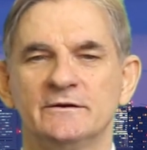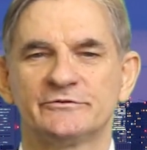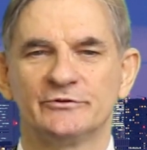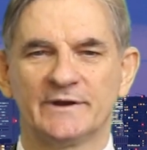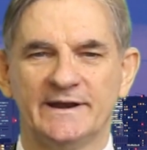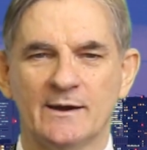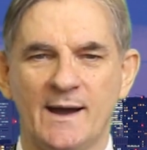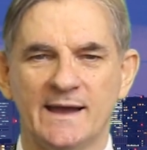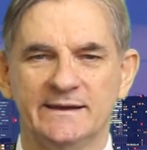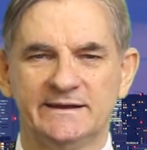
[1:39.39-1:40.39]
Sore
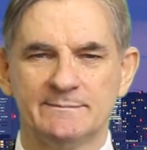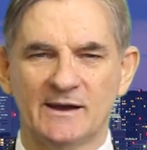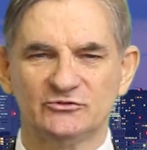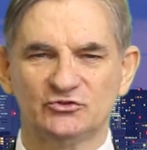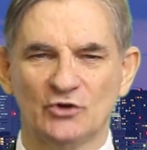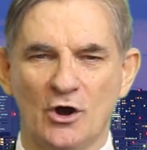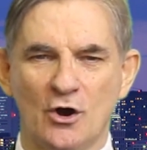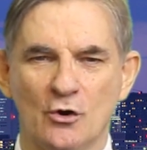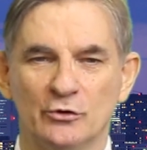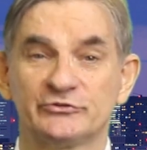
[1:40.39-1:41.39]
dewa
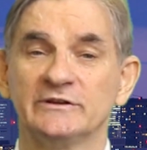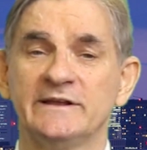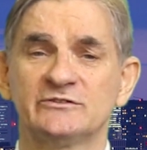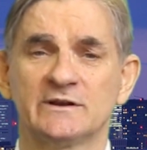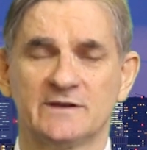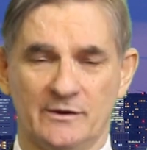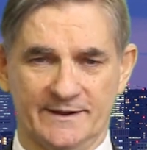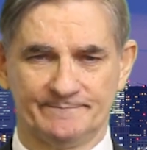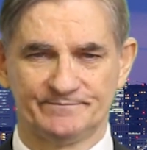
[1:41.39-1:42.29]
ikimashou. So let's get going.